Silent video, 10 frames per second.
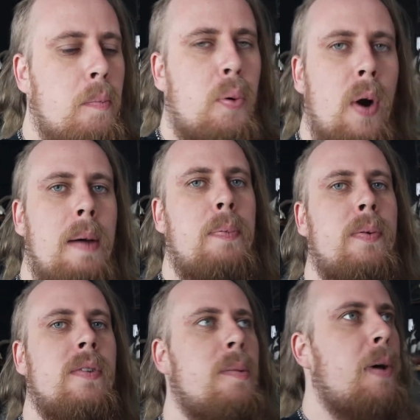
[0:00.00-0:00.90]

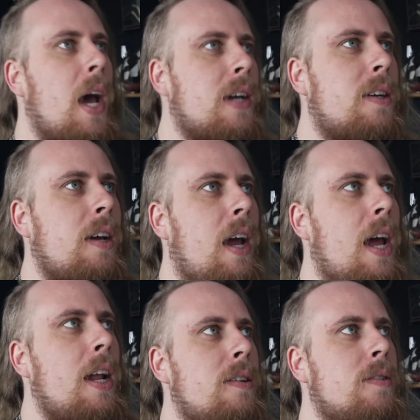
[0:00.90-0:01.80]
prep the bike
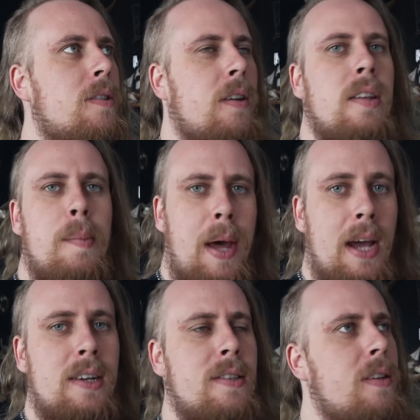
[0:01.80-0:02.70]
and the
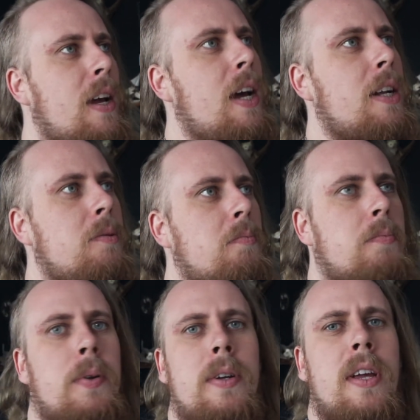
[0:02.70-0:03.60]
bags and
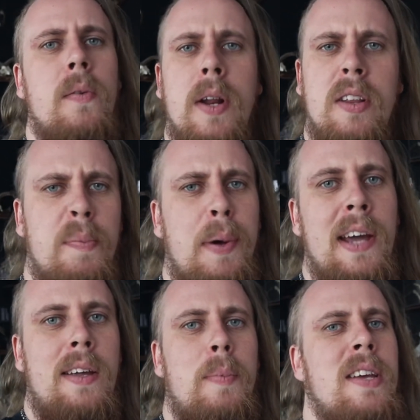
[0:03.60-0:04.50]
get ready to pack it.